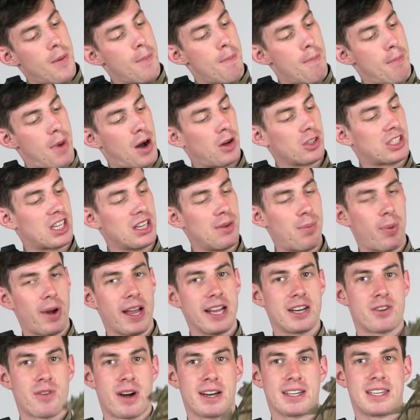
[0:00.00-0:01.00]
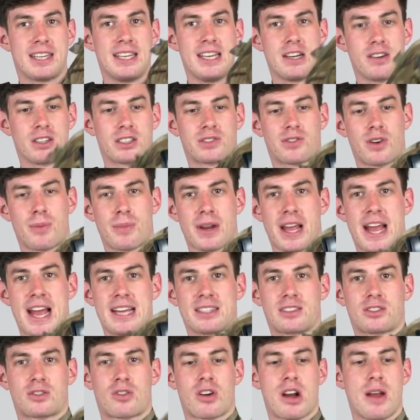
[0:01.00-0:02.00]
mounting plate right here. It's from the
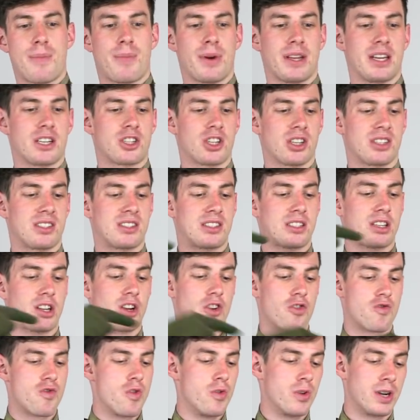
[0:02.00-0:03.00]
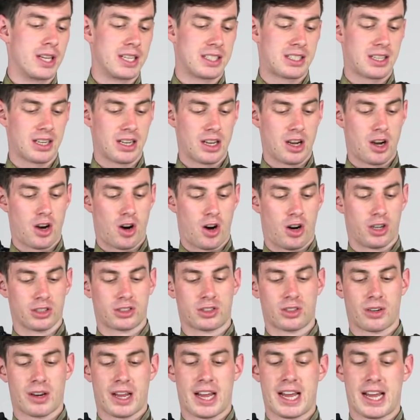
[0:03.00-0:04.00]
head strap, and I just screwed it
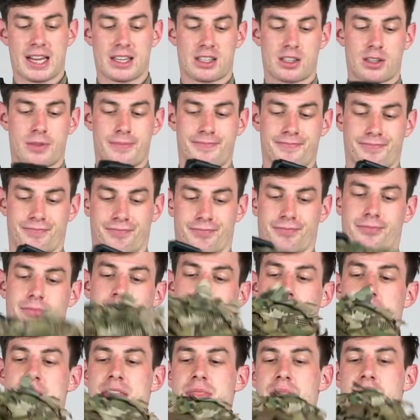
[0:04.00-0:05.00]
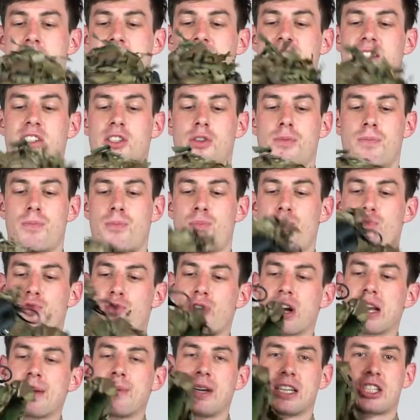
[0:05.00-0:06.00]
onto the head, and that's
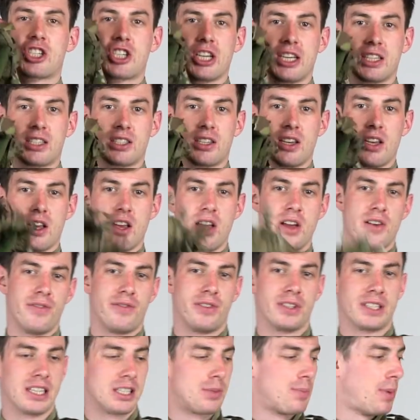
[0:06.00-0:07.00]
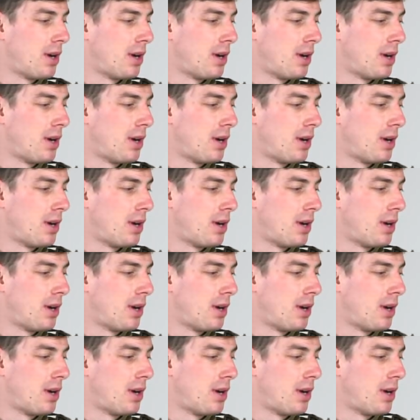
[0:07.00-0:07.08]
pretty much it for this